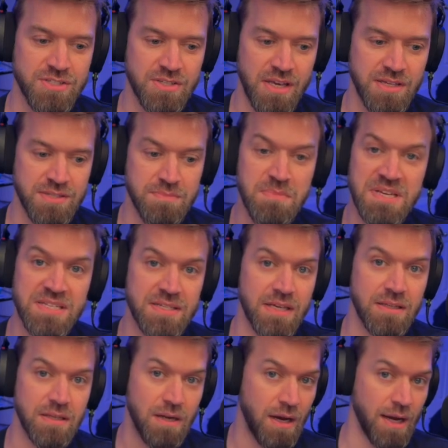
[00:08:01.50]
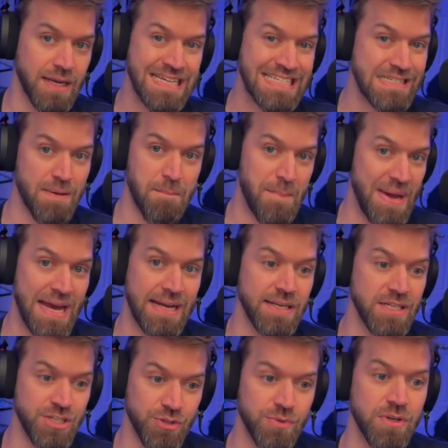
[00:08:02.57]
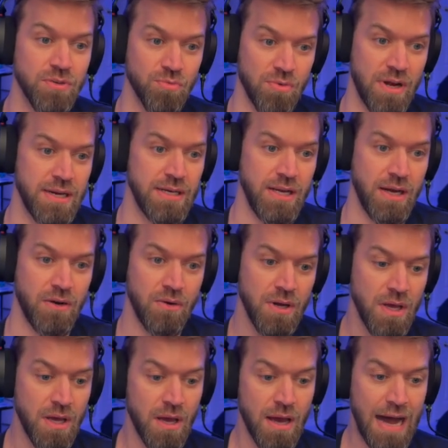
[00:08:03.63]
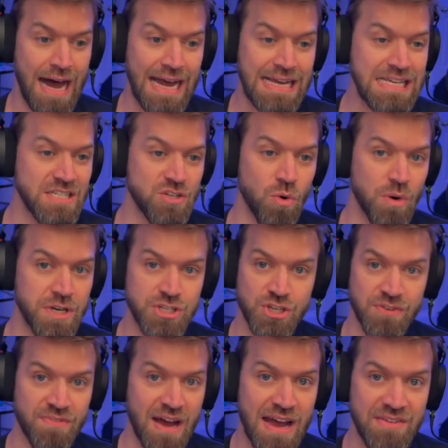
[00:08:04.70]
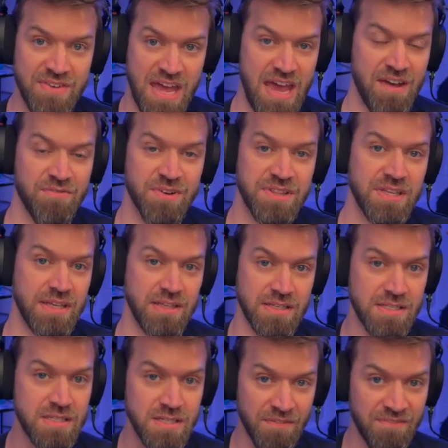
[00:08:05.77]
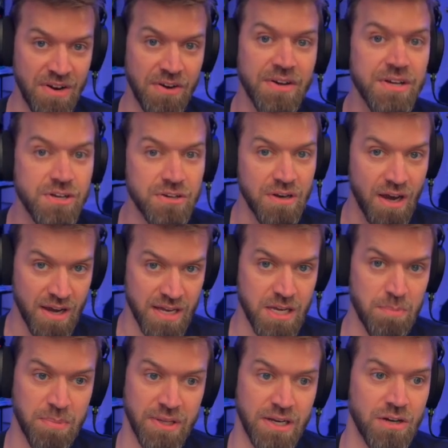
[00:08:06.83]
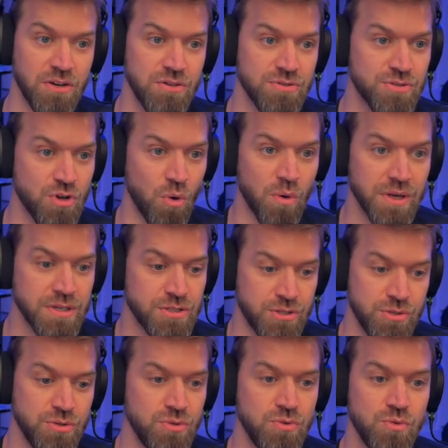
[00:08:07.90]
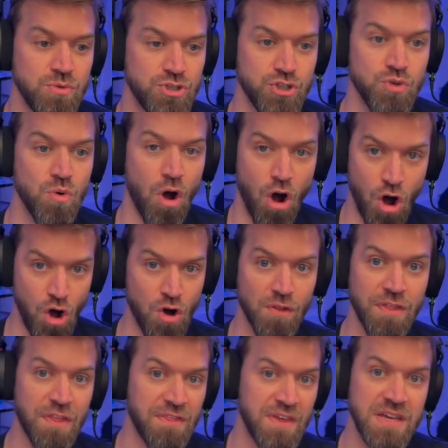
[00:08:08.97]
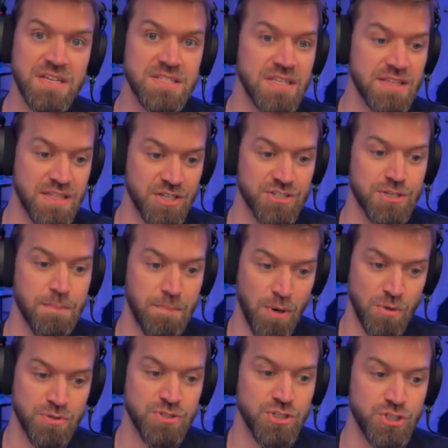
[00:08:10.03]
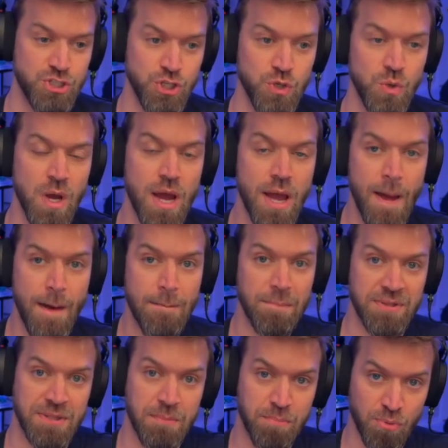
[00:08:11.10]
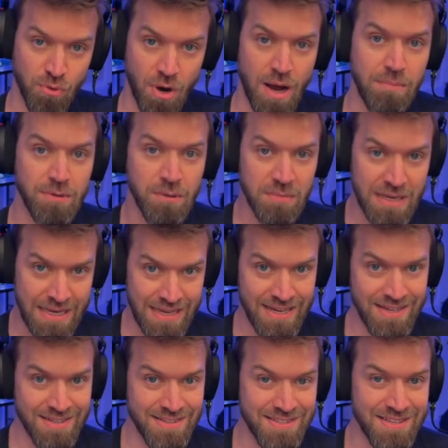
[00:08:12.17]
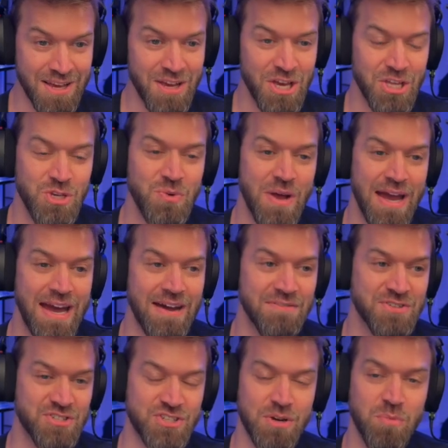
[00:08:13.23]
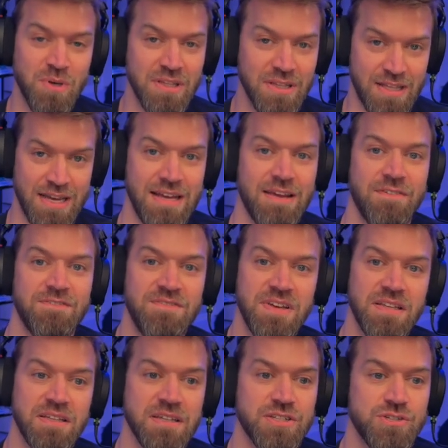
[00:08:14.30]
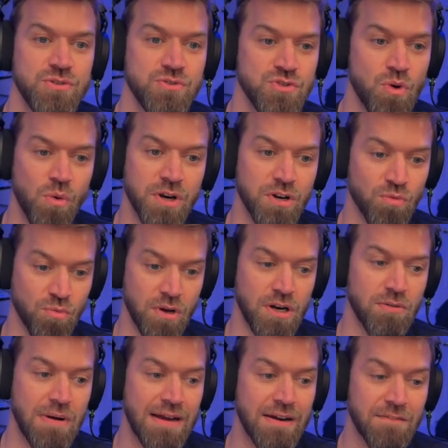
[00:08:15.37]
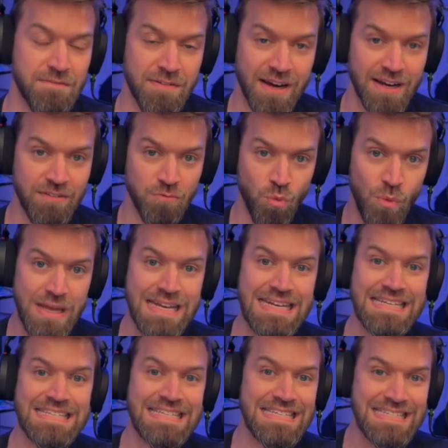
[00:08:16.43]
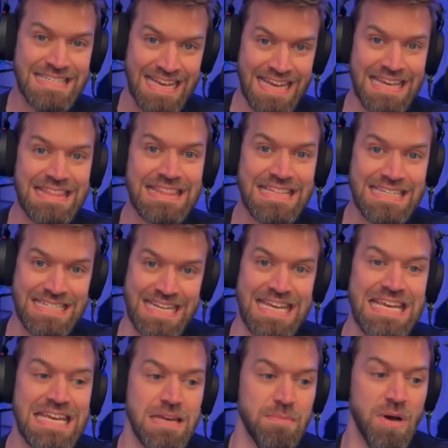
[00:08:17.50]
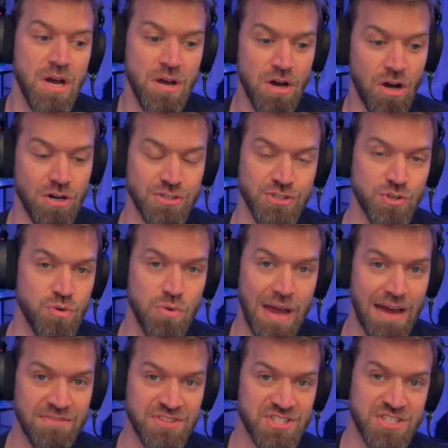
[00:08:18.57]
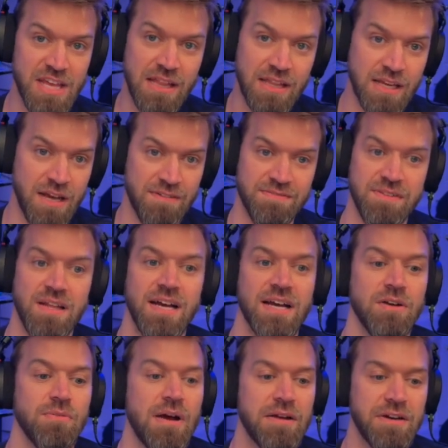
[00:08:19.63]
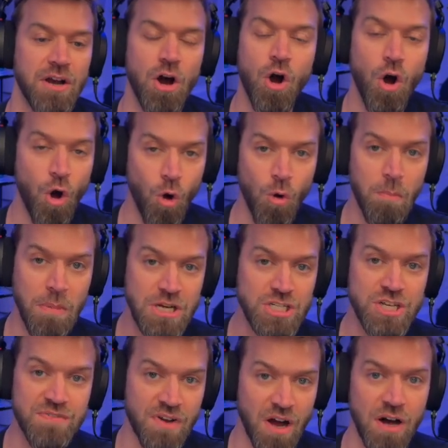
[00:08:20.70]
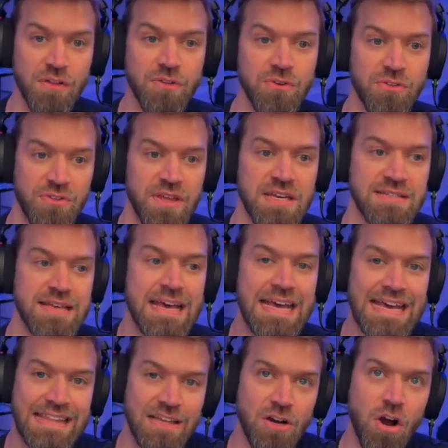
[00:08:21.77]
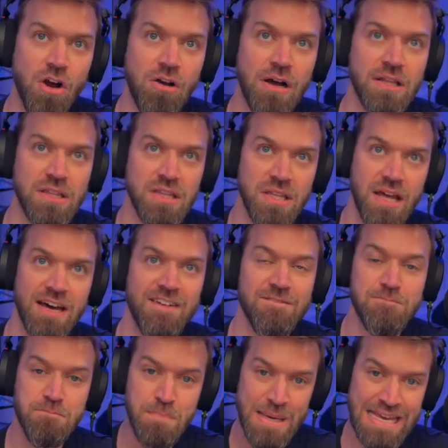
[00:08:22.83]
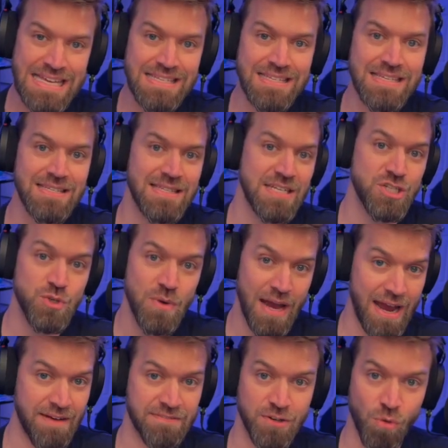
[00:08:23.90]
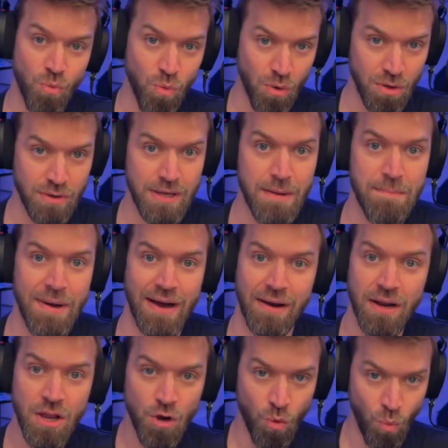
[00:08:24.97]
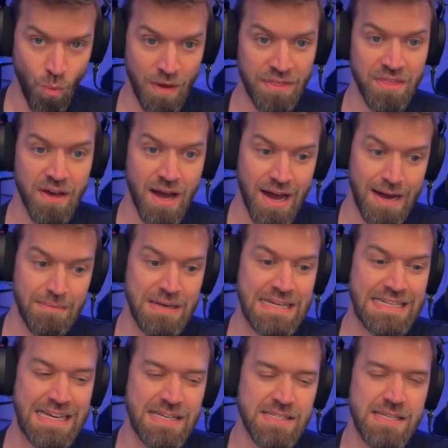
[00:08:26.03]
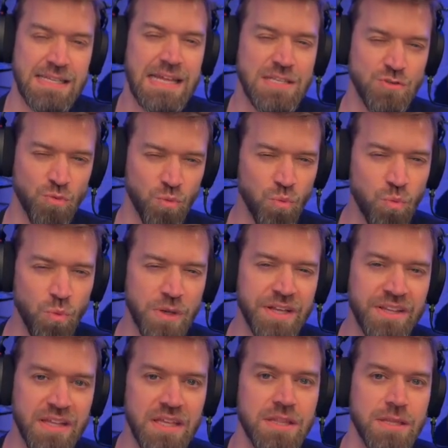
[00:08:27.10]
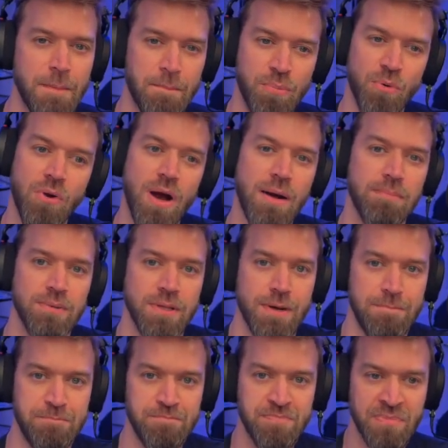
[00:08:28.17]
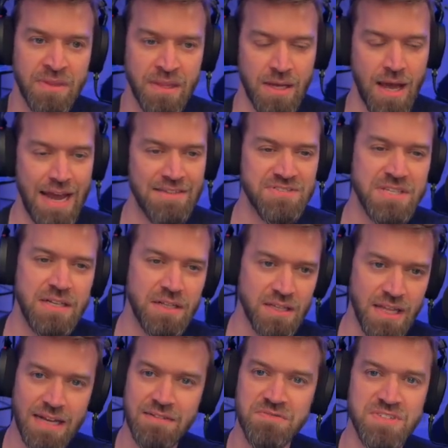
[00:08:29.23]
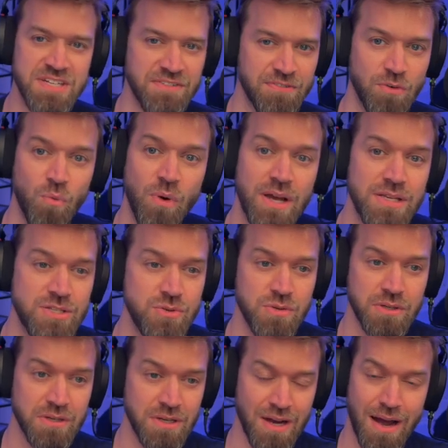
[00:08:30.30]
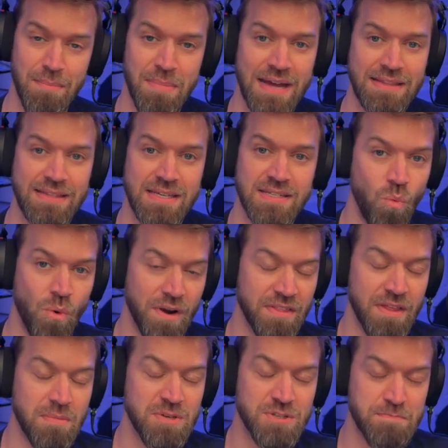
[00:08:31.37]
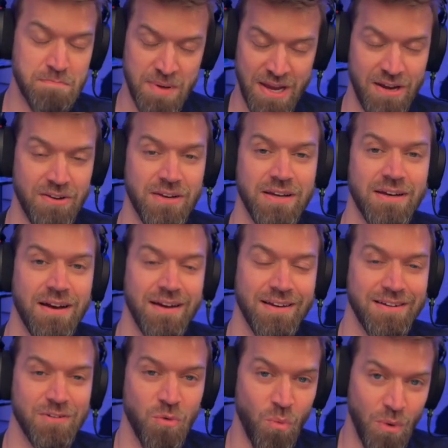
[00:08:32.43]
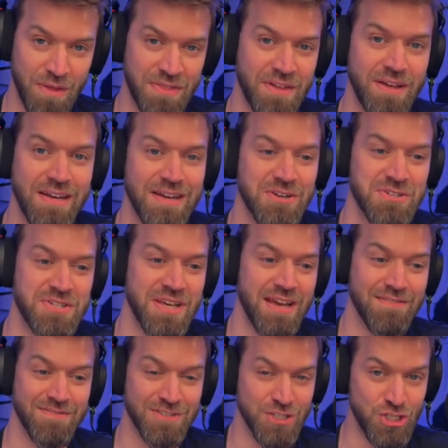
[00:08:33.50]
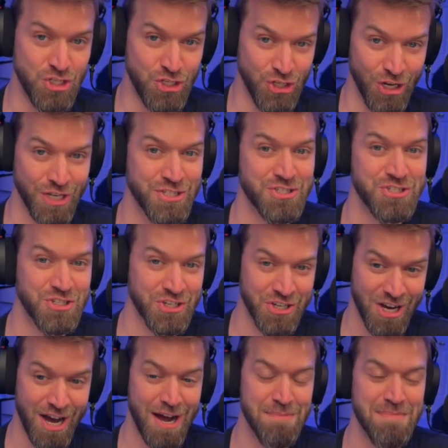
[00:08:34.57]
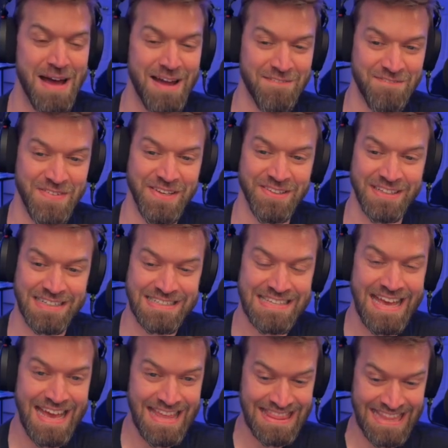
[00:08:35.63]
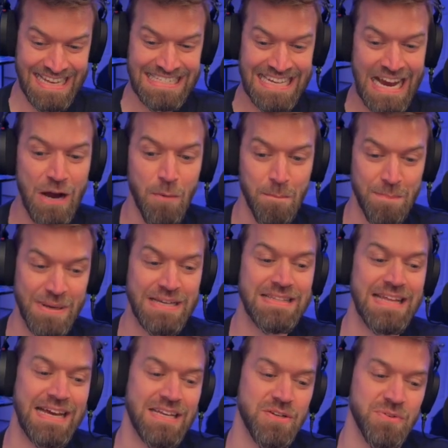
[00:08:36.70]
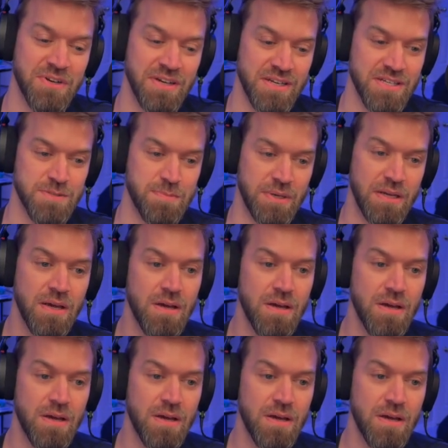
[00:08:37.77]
as me saying that Ike is a bad unit right now. Ike is going to survive everything. This is a very good Ike player who's going to do all the things that they're supposed to do. But the problem is you have someone like Felix who's going to run around and fight weaknesses in the team. Also, you have Celica flying around and a whole bunch of other things. There are a lot of pieces that you have to worry about with Omni tanks, and that's really the problem. I've seen a lot of different ways you can combat this. One of them is pairing Ike with a near save just to combat Felix. That's how big that unit is. But